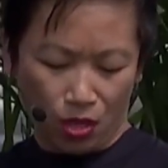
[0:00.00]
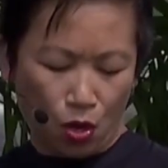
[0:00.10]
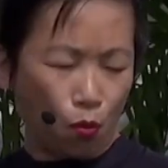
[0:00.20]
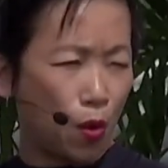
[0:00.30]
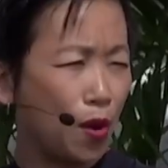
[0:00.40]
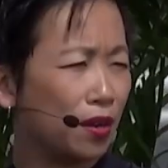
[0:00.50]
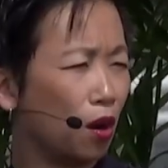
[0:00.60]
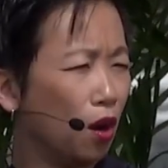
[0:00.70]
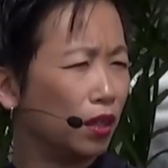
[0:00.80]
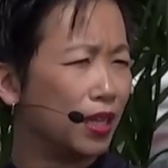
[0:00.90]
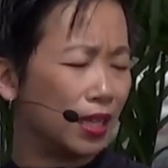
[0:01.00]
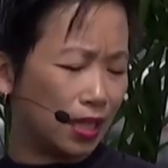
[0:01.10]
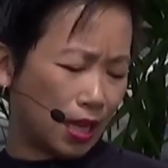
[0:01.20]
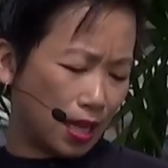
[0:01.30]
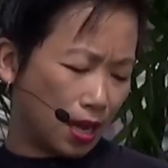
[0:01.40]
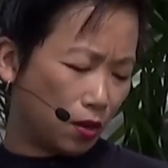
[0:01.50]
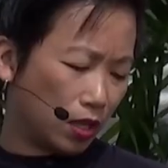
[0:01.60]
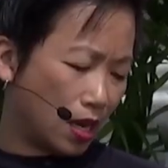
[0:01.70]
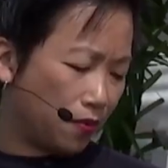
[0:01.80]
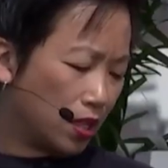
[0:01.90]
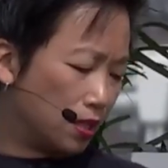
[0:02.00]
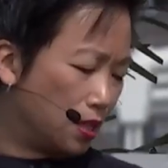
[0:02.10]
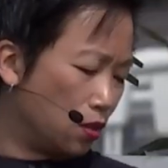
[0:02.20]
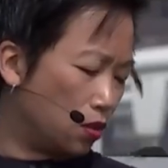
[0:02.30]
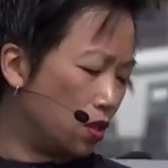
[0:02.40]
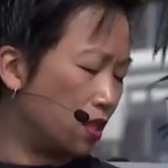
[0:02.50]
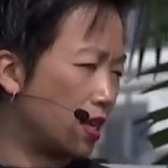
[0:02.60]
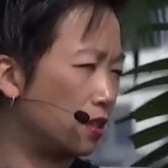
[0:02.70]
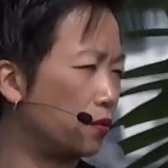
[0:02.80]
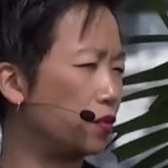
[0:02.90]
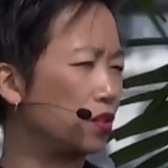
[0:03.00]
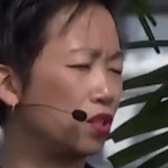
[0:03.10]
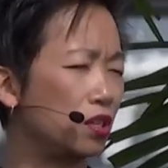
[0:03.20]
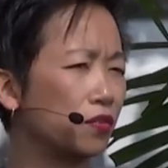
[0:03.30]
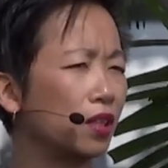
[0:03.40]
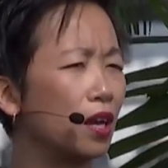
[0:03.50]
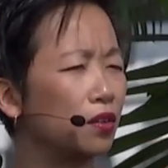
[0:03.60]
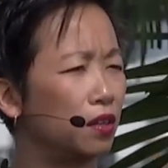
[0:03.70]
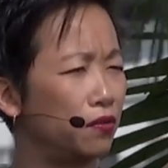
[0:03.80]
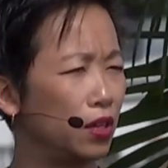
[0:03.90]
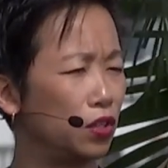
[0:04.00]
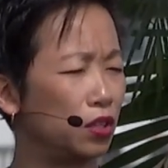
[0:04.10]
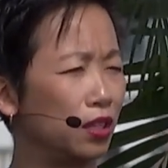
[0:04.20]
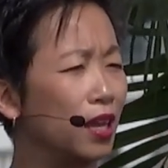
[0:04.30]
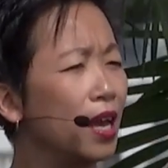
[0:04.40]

We went all in the cloud and have continued to stay at the frontier of cloud innovation,